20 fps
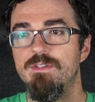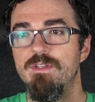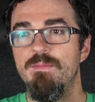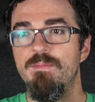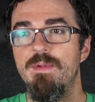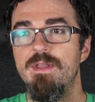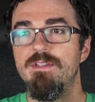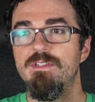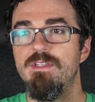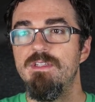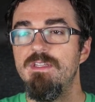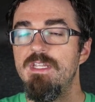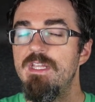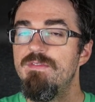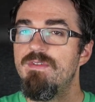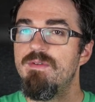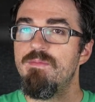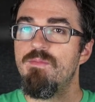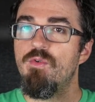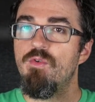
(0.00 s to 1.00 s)
It makes it
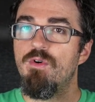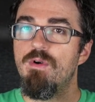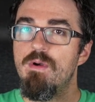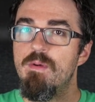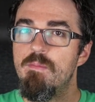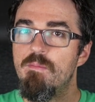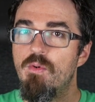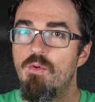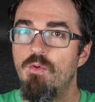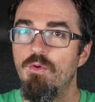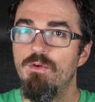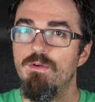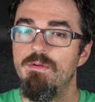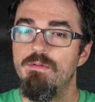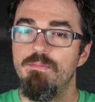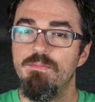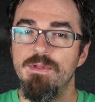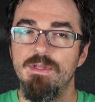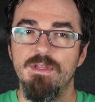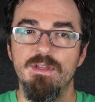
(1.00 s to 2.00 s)
even more
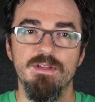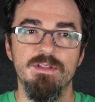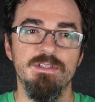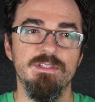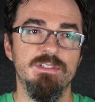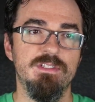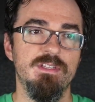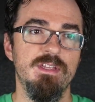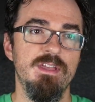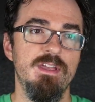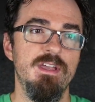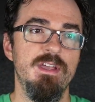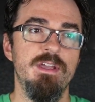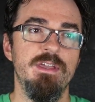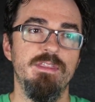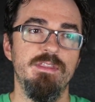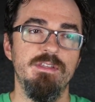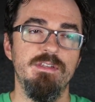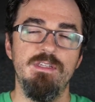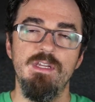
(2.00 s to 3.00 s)
important because
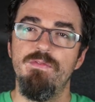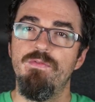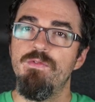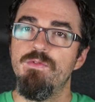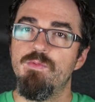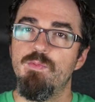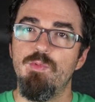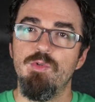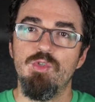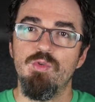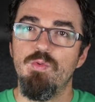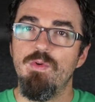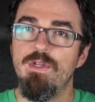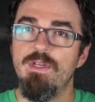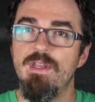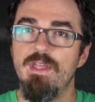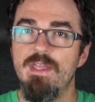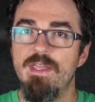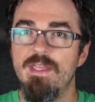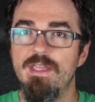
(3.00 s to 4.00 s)
the difference
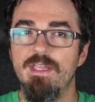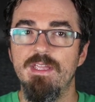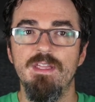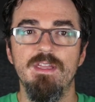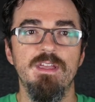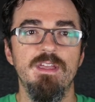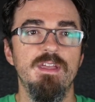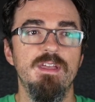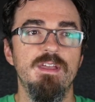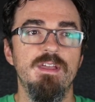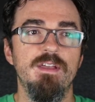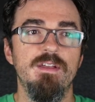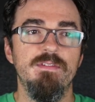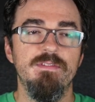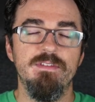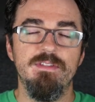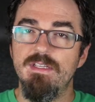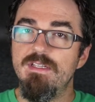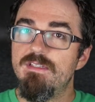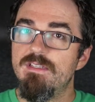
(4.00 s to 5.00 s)
between a
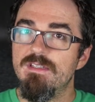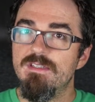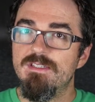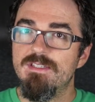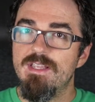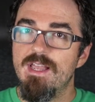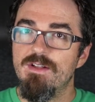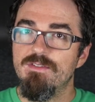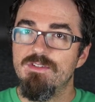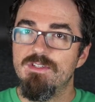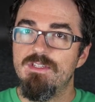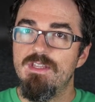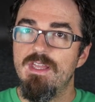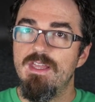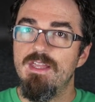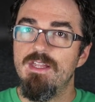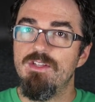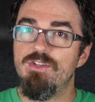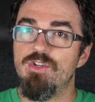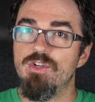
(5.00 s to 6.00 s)
decent
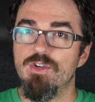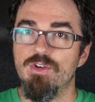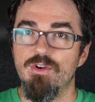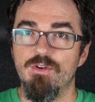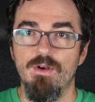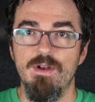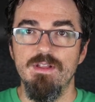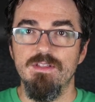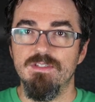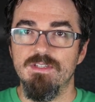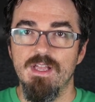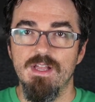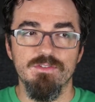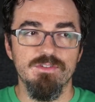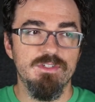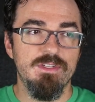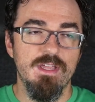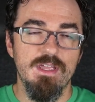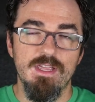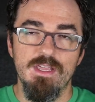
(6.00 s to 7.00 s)
soundstage, great
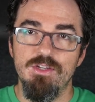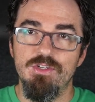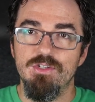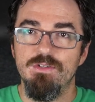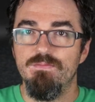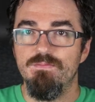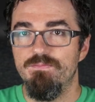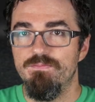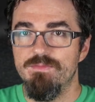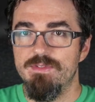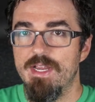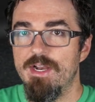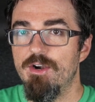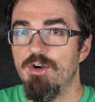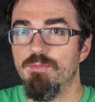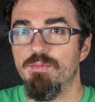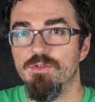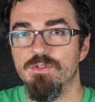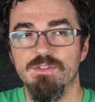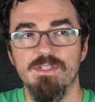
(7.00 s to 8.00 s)
soundstage, and
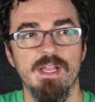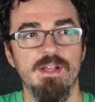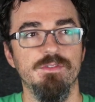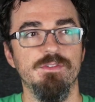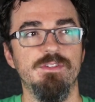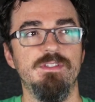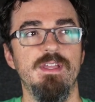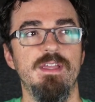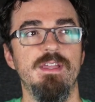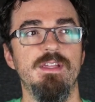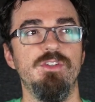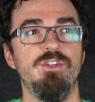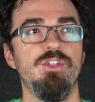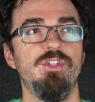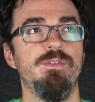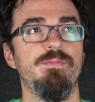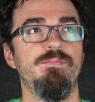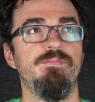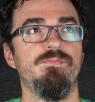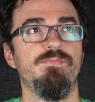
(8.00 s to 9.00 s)
terrible soundstage
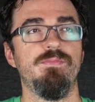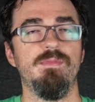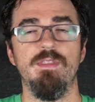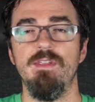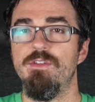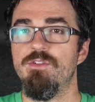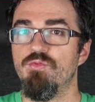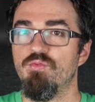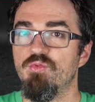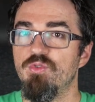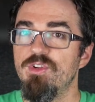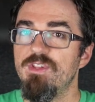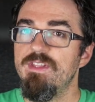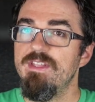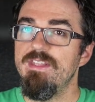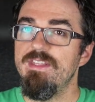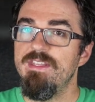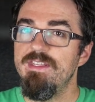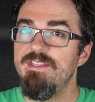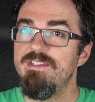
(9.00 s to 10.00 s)
is really
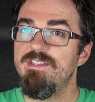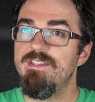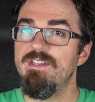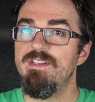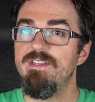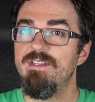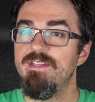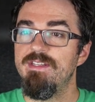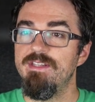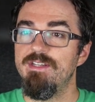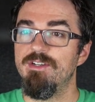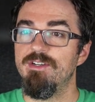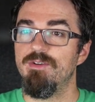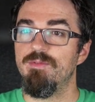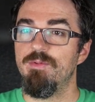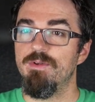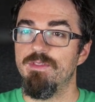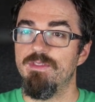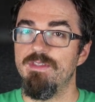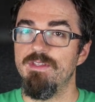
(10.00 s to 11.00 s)
easy to hear
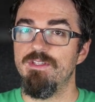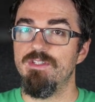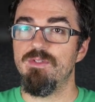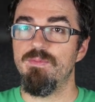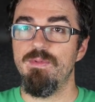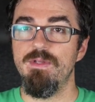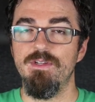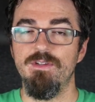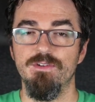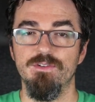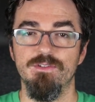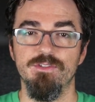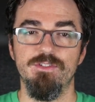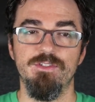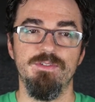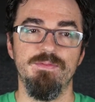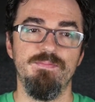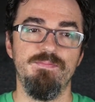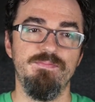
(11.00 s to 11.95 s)
with these speakers.